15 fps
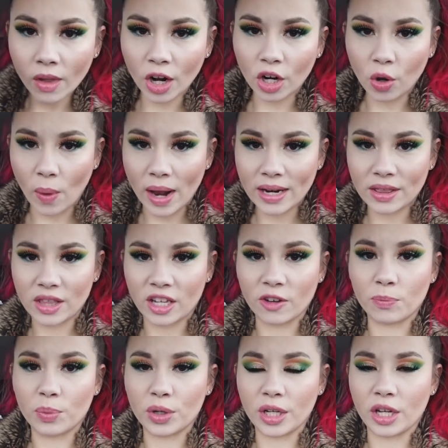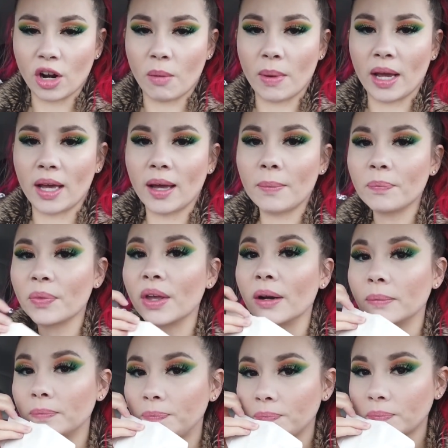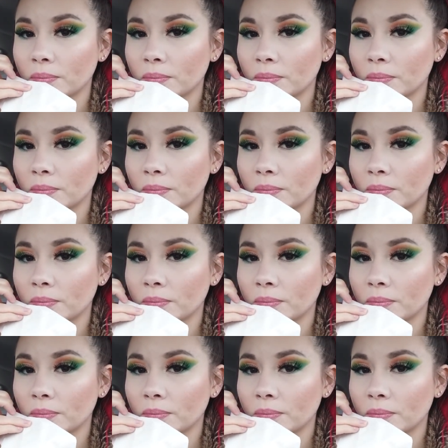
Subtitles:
I don't know why I didn't think of putting it on my cup there.